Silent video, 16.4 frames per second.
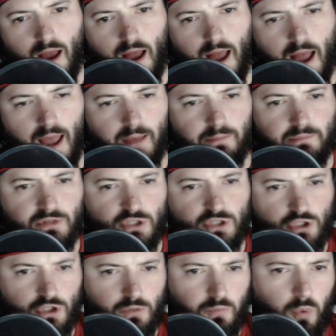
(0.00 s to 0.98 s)
I'm
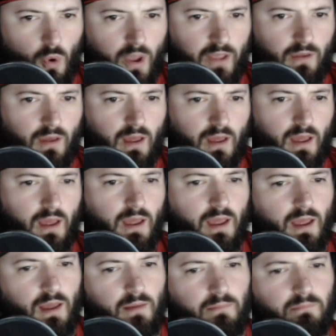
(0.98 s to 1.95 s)
to the point,
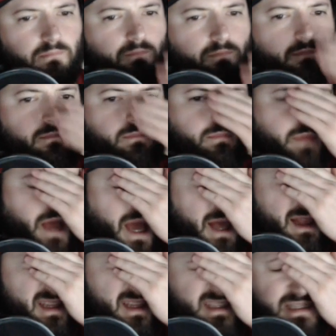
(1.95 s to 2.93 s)

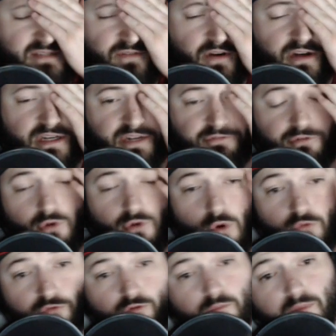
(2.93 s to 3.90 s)
and this is very
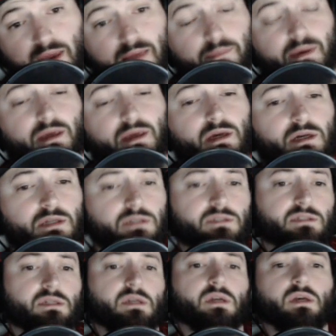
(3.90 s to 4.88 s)
difficult for me
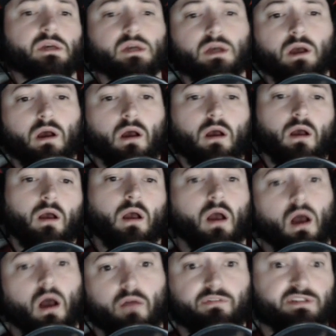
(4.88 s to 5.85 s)
because
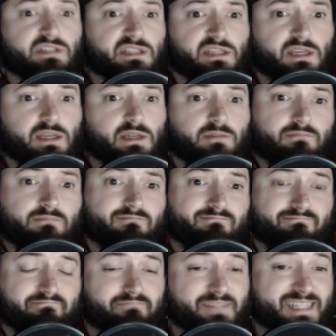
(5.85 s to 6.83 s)
obviously
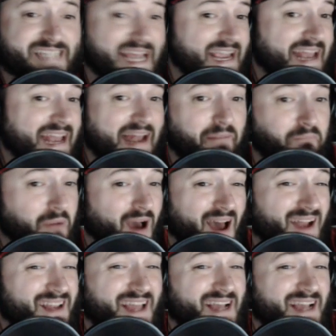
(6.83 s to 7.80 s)
the second
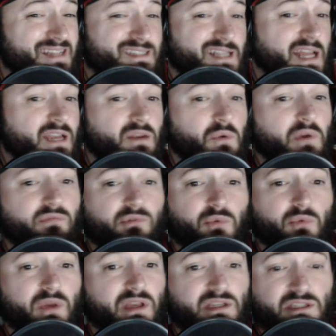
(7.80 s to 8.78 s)
podcast that I do every
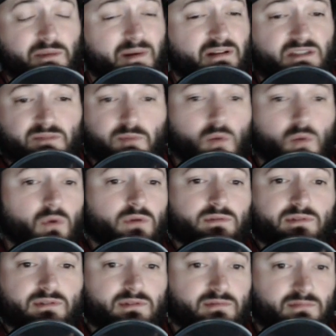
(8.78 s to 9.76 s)
week is about
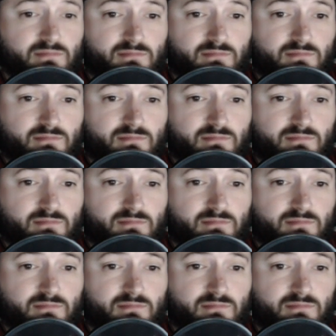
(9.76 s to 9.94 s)
sports.